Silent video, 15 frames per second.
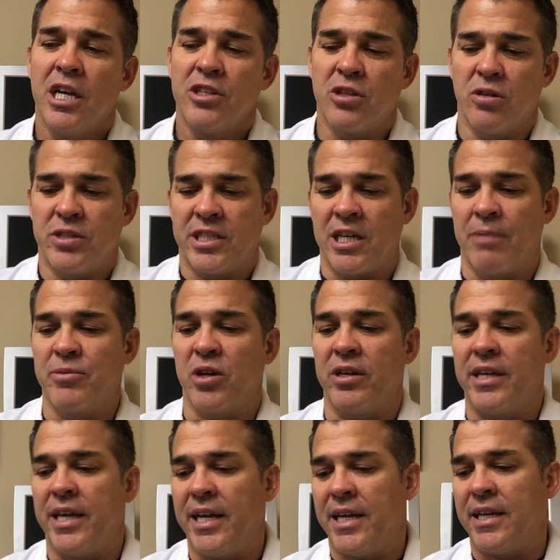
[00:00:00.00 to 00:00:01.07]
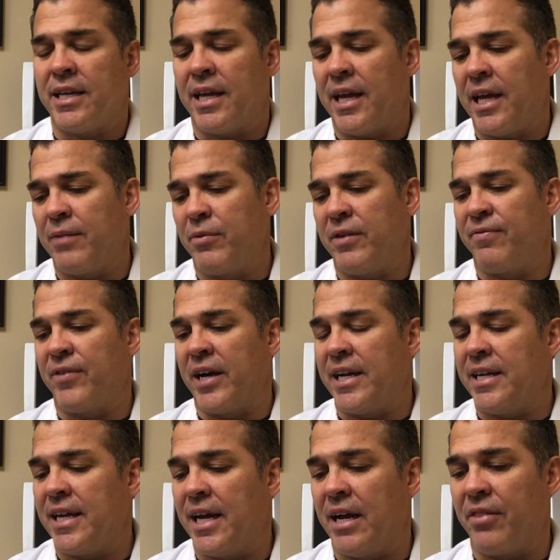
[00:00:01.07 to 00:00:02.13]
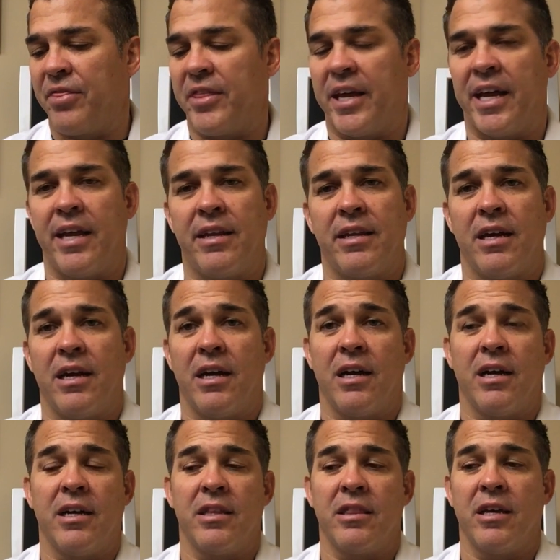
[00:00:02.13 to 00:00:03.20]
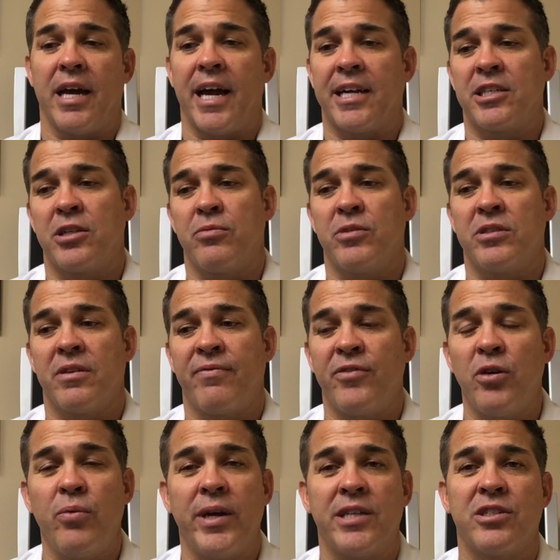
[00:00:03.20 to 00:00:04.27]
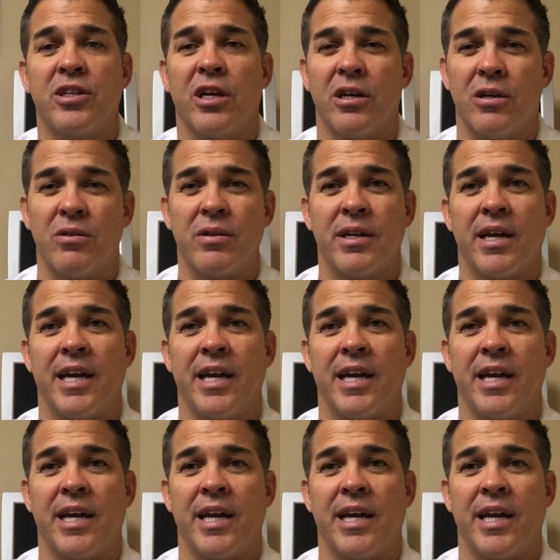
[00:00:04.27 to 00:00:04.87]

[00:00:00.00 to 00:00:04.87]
So she comes on in, and we find out that uh, the accident was a few weeks ago,